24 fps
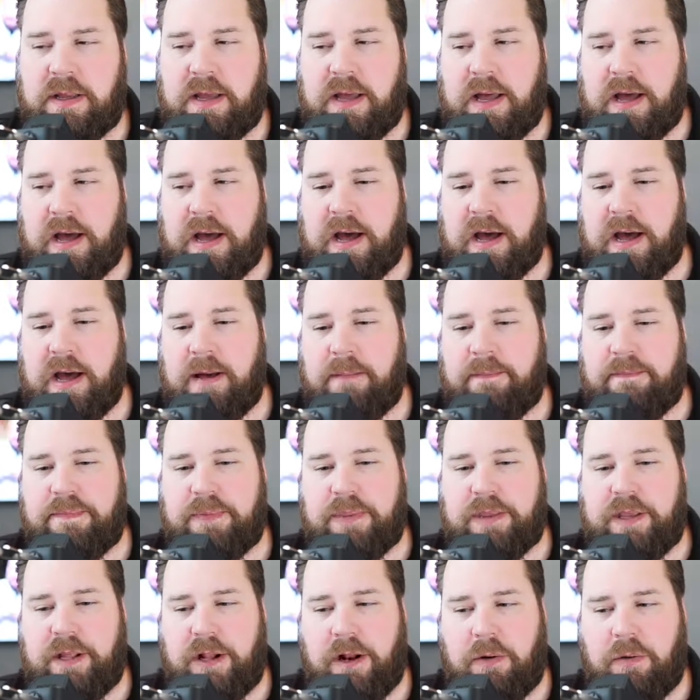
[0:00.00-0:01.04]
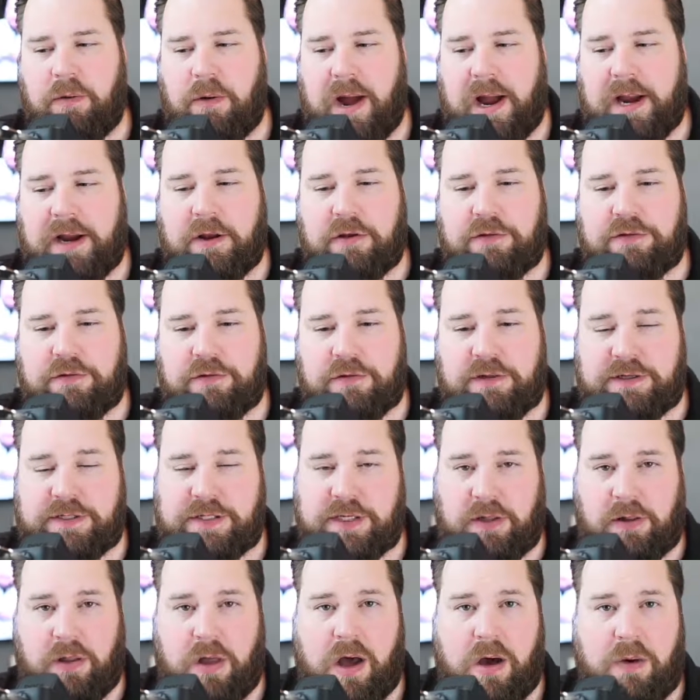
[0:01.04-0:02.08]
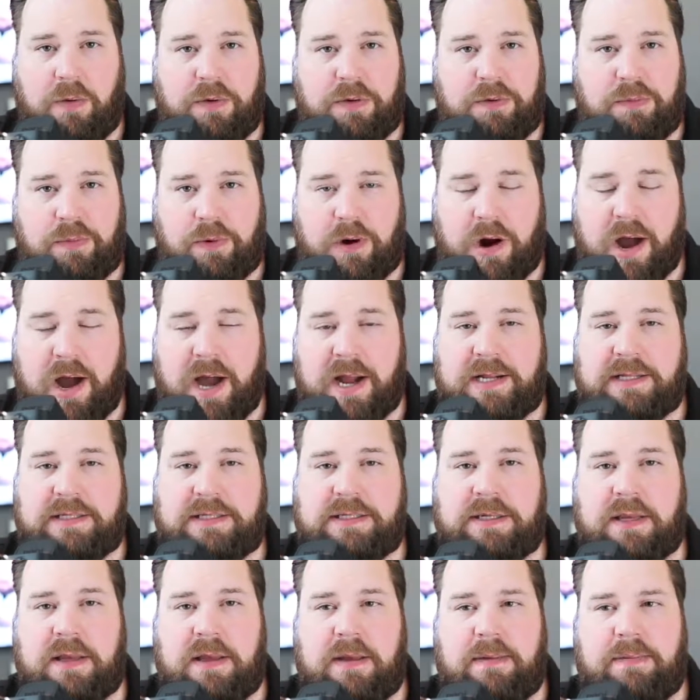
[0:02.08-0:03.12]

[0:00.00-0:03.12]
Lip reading: I go through this a lot with brides,